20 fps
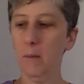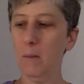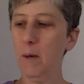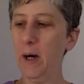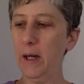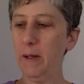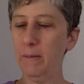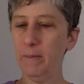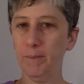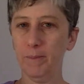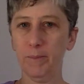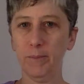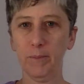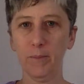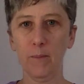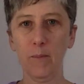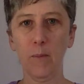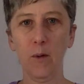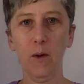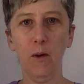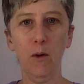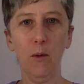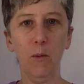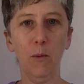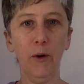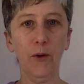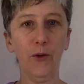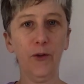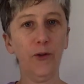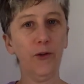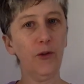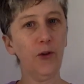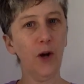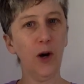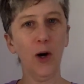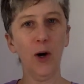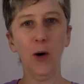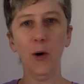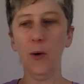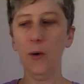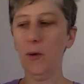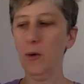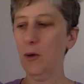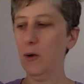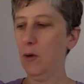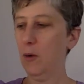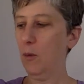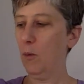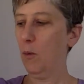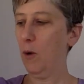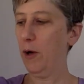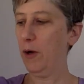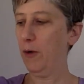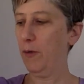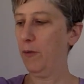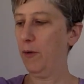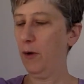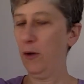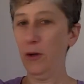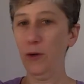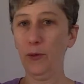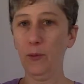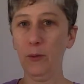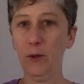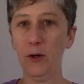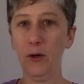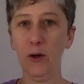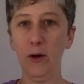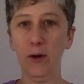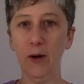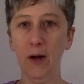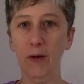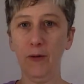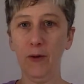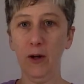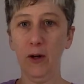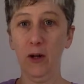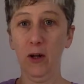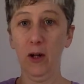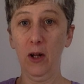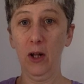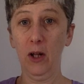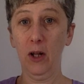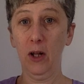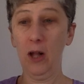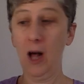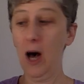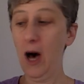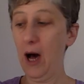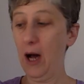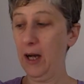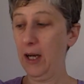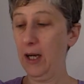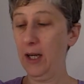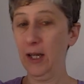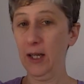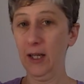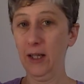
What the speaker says: But what's so wonderful is when you don't have to lock